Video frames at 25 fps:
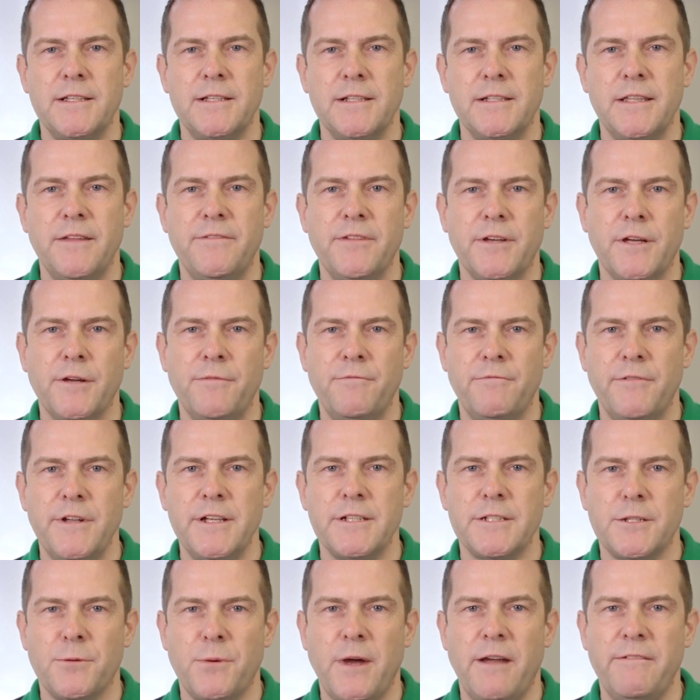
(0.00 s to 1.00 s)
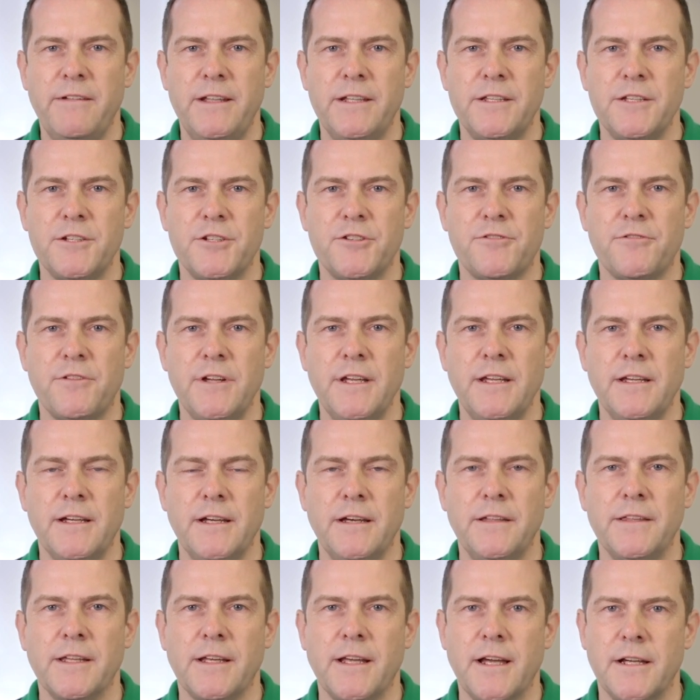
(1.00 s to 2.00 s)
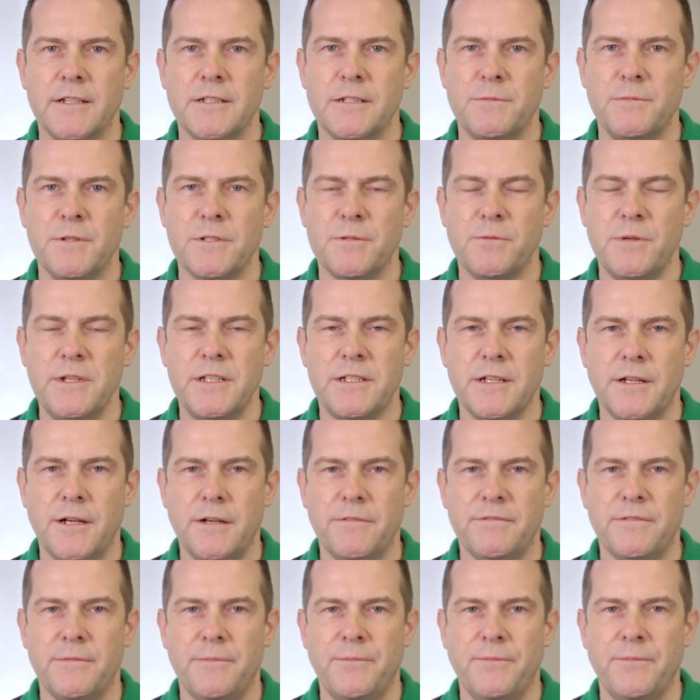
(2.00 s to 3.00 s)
significant risk to our industry and the customers we serve.